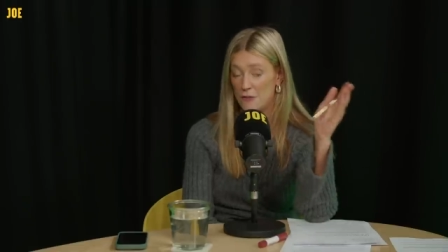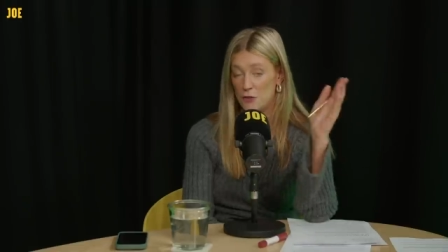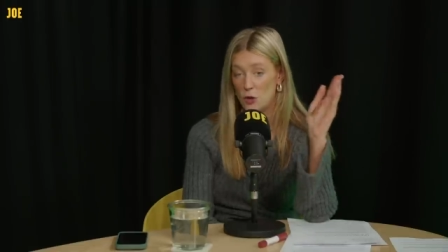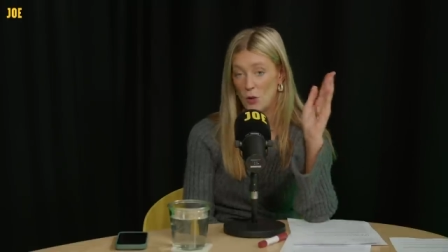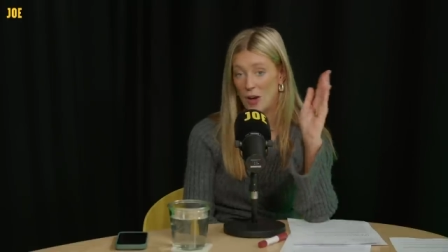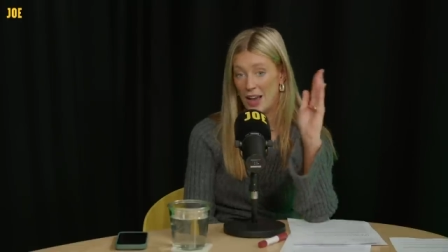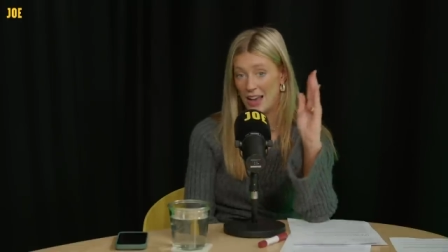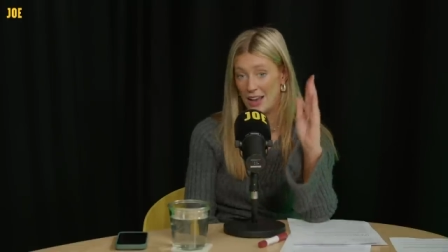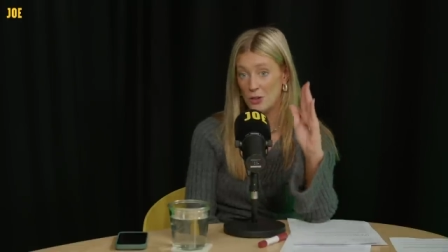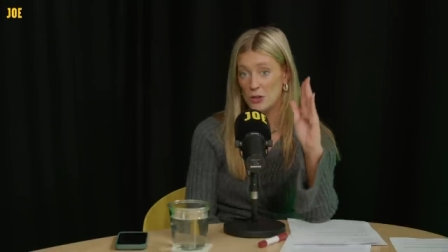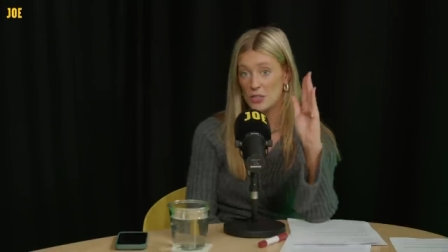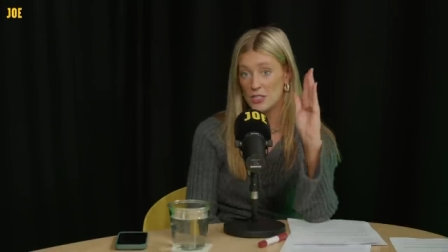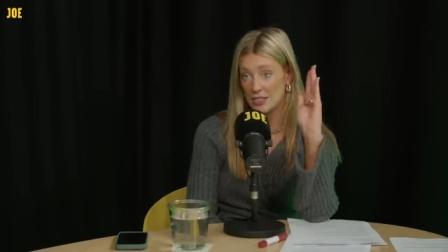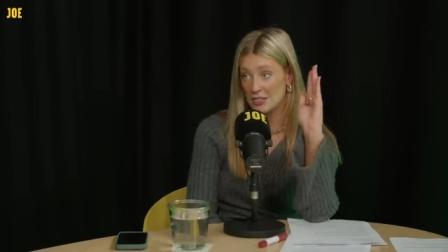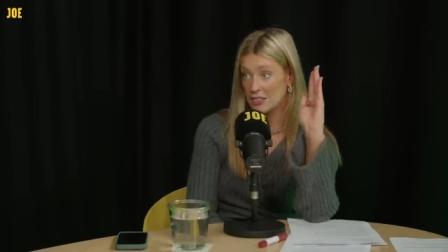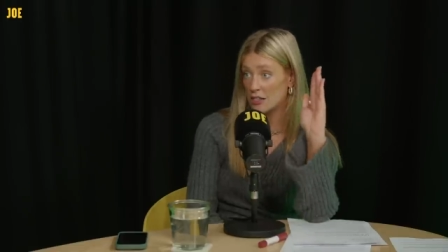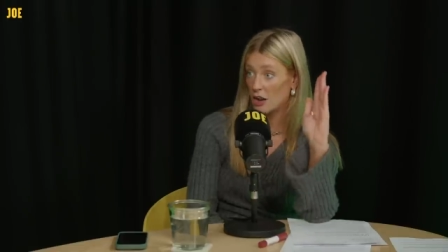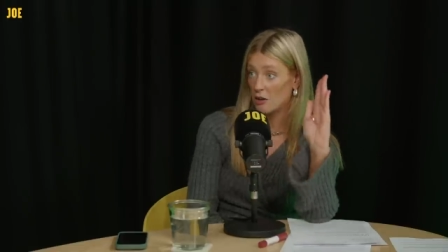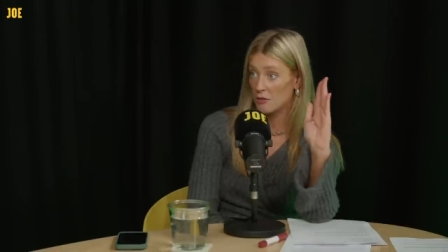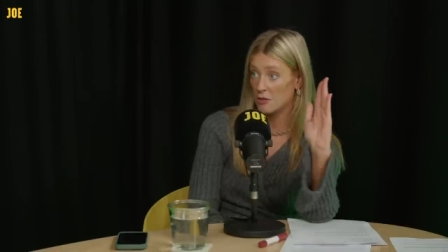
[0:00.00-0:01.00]
If your house
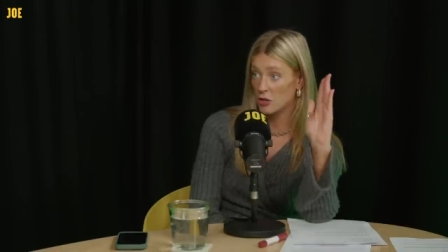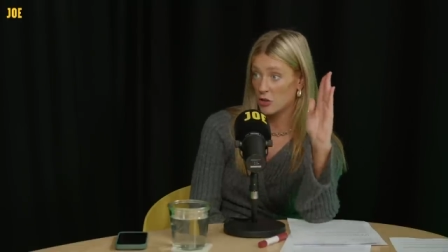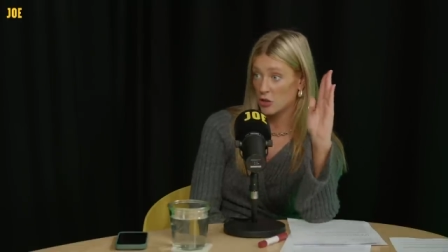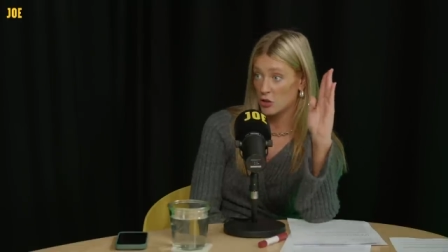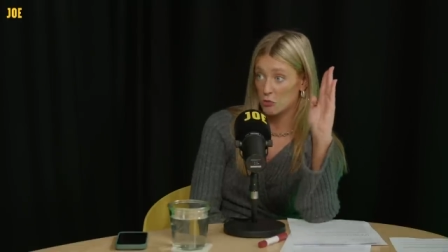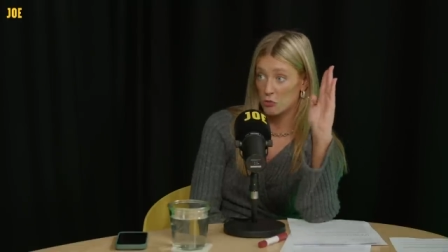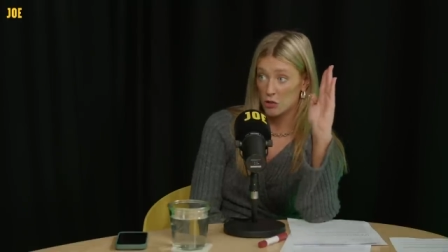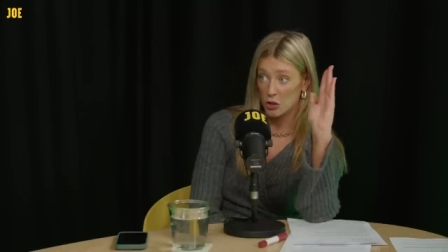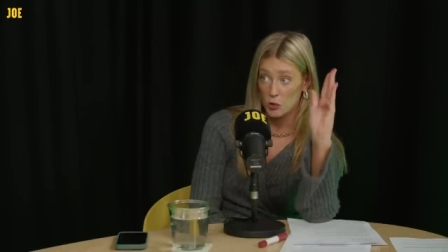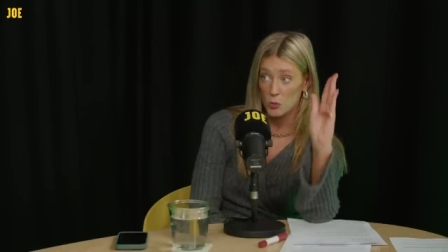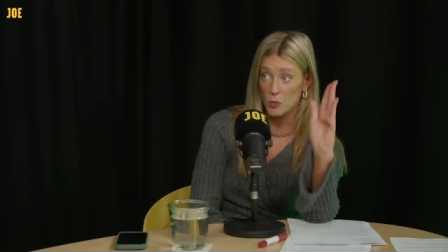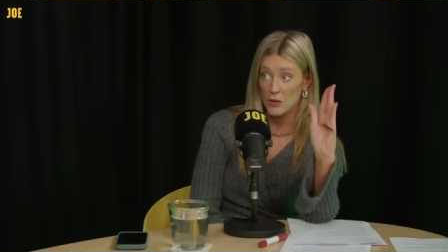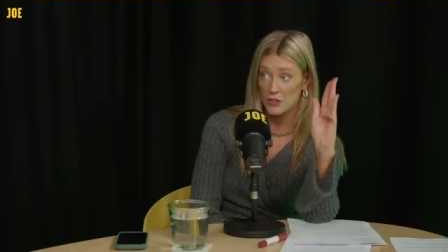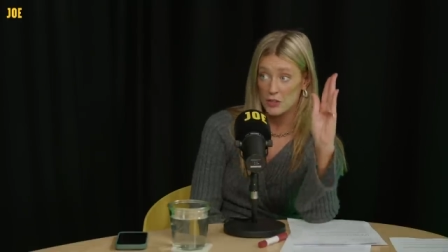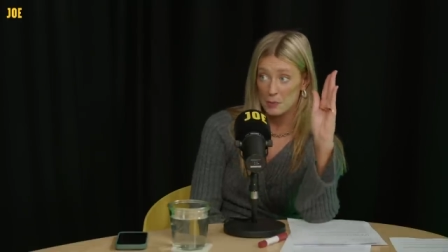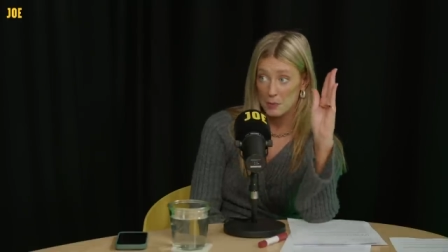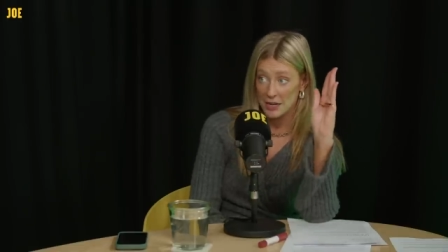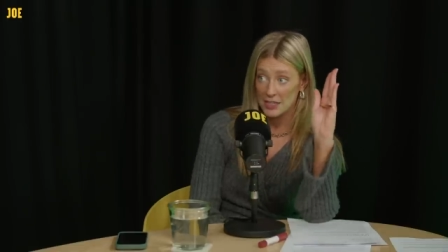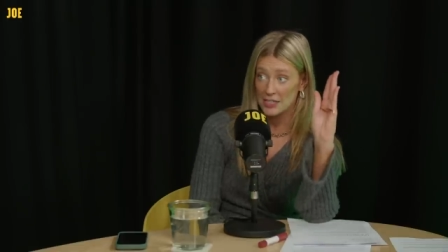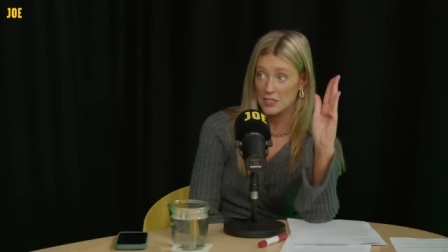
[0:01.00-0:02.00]
is currently on the route we've
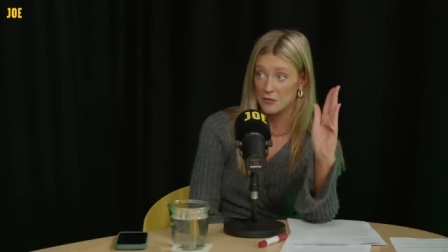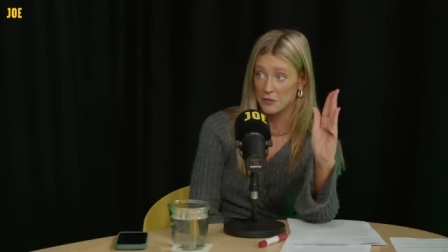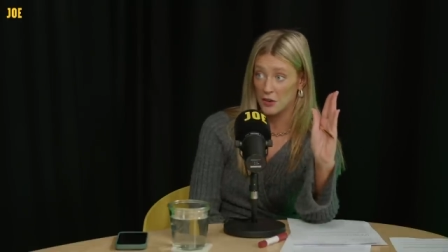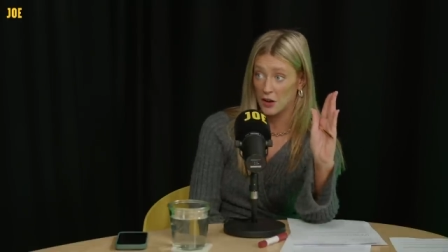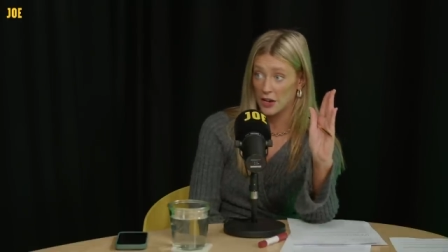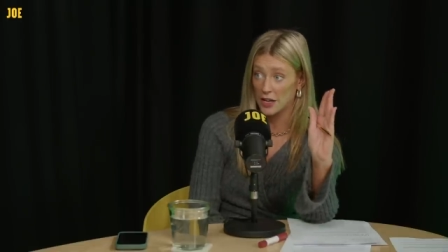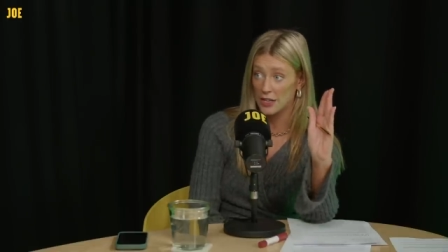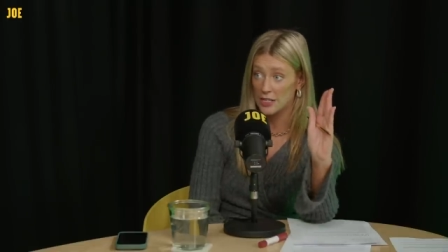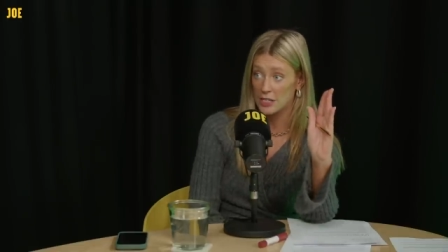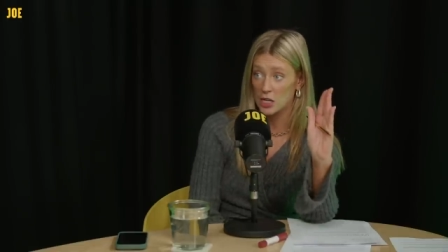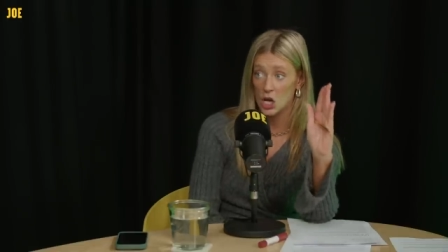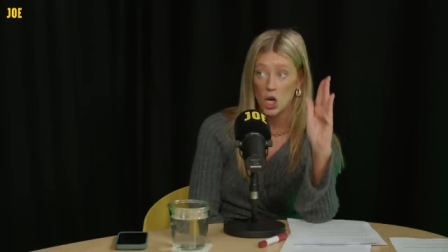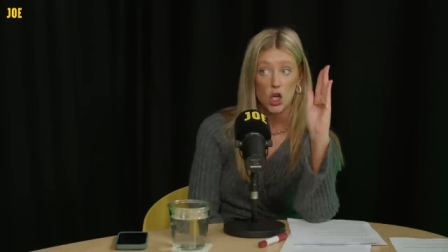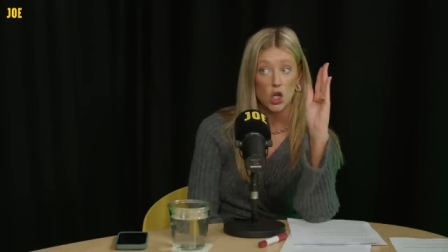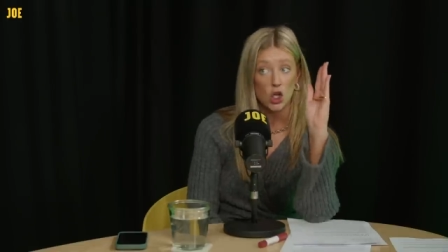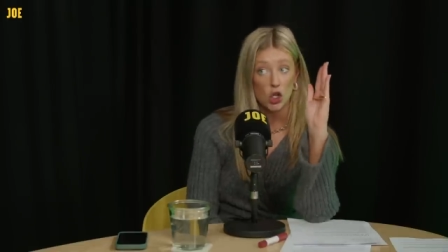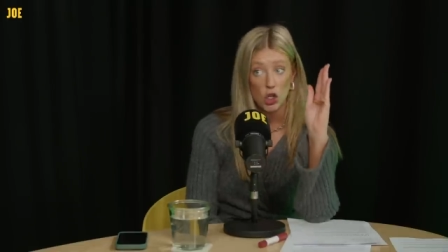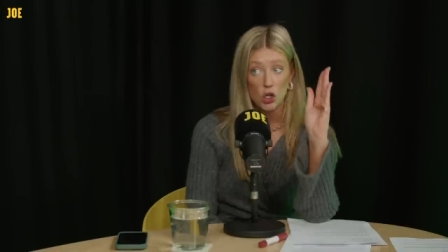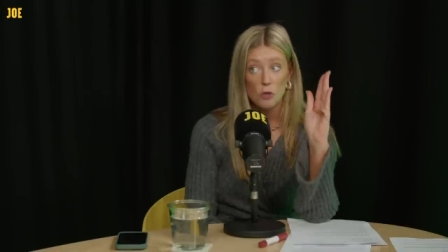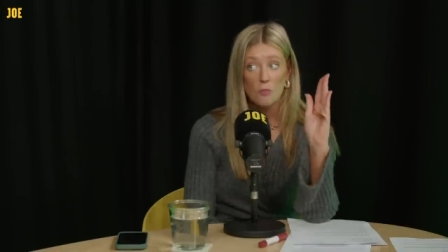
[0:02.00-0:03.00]
specified,
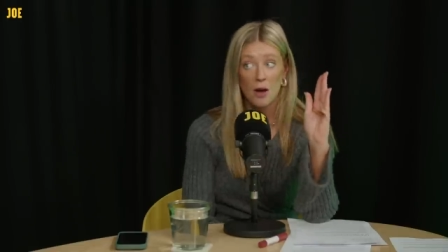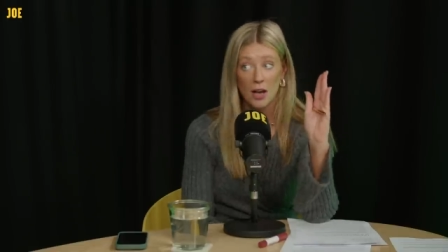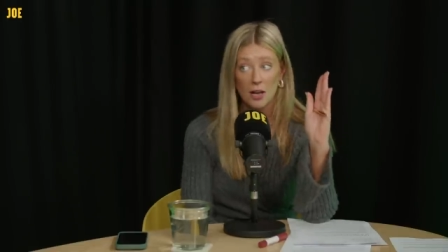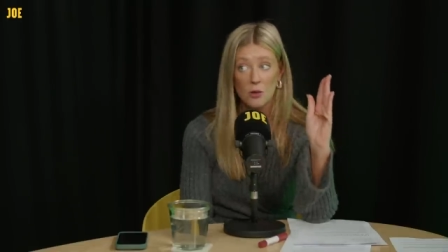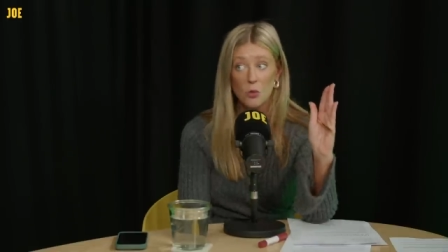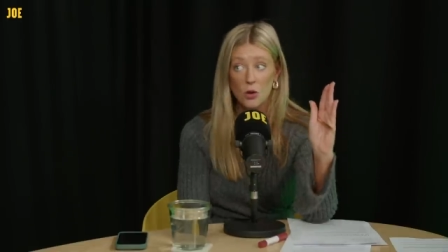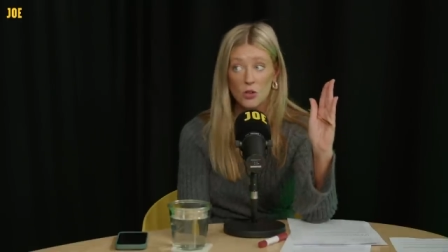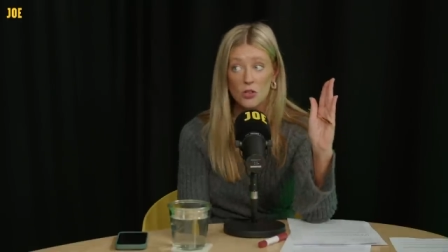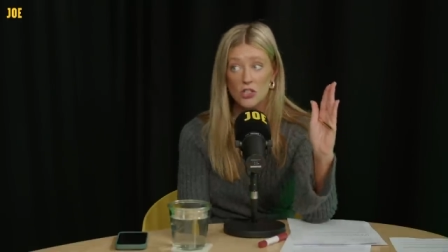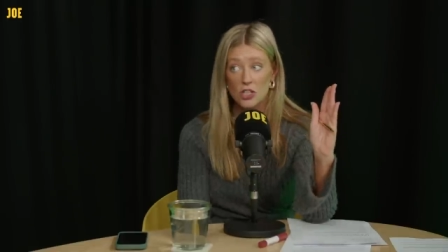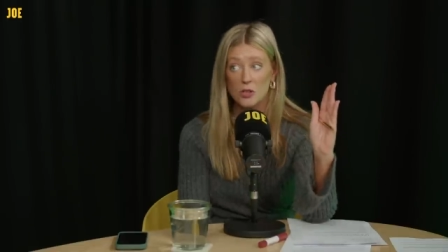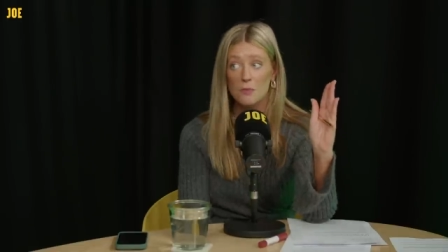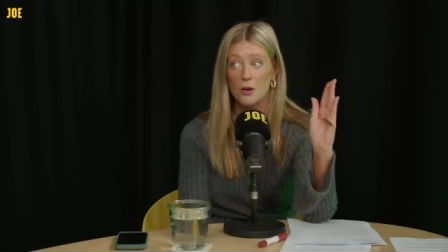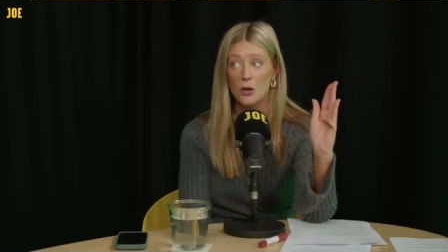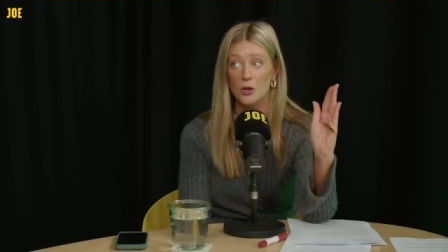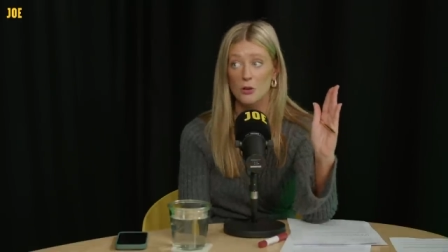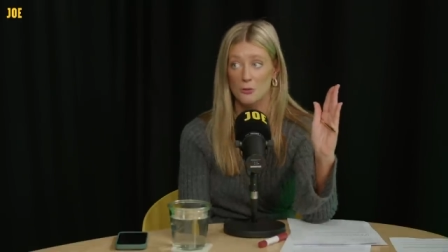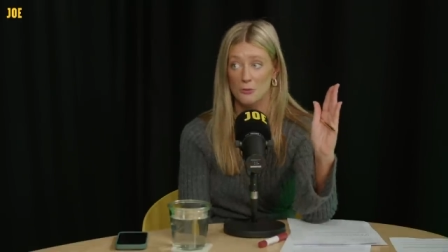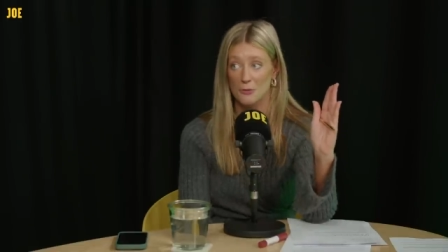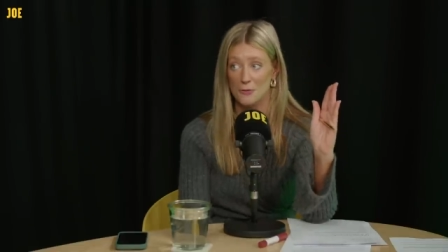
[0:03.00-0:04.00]
you might want to
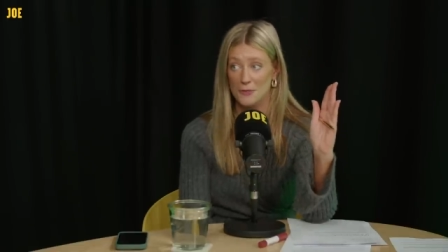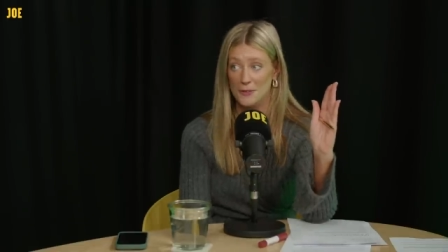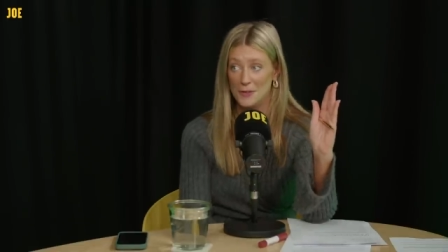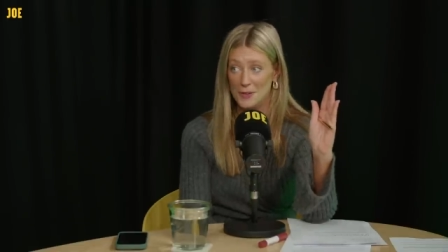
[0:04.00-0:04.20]
move.